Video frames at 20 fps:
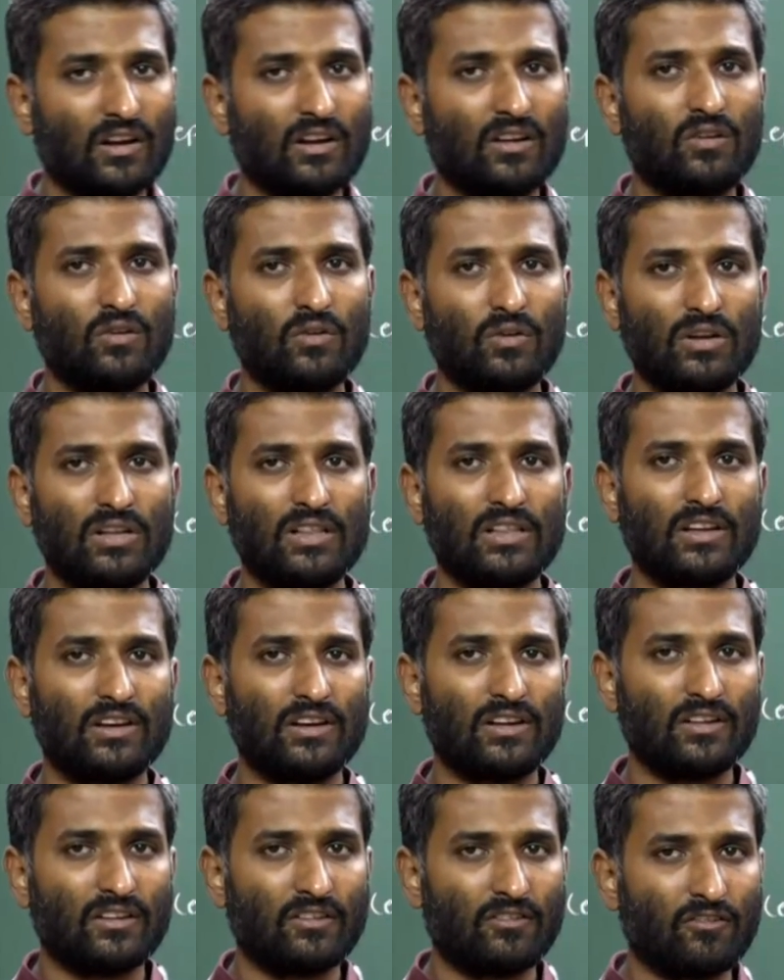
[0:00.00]

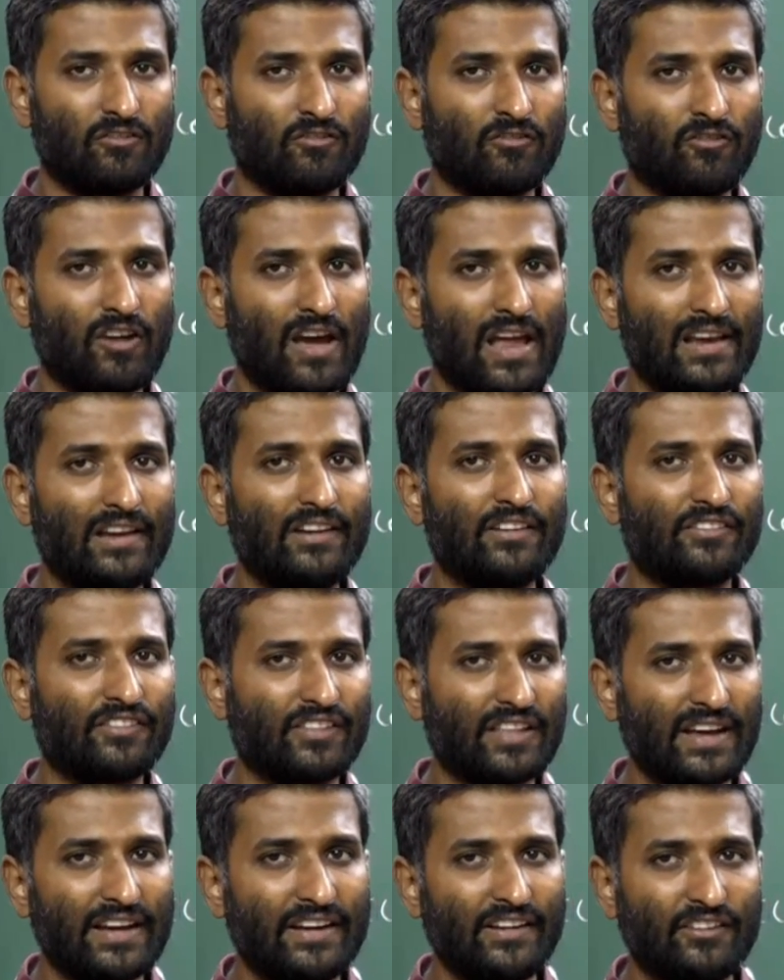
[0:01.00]
the valid
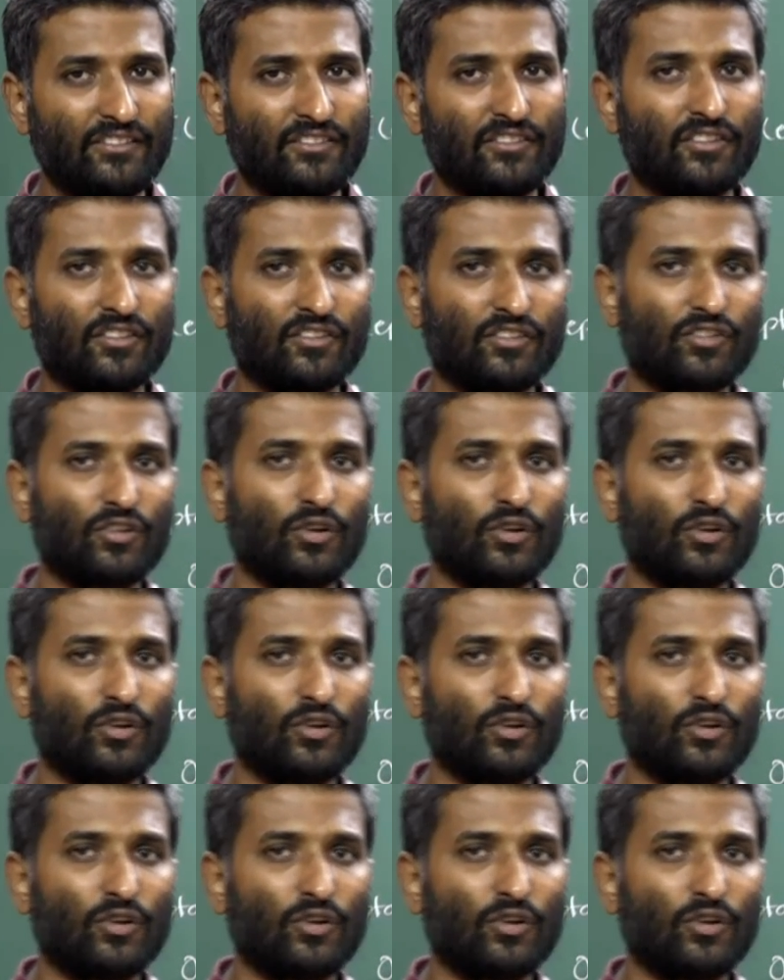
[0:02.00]
sites,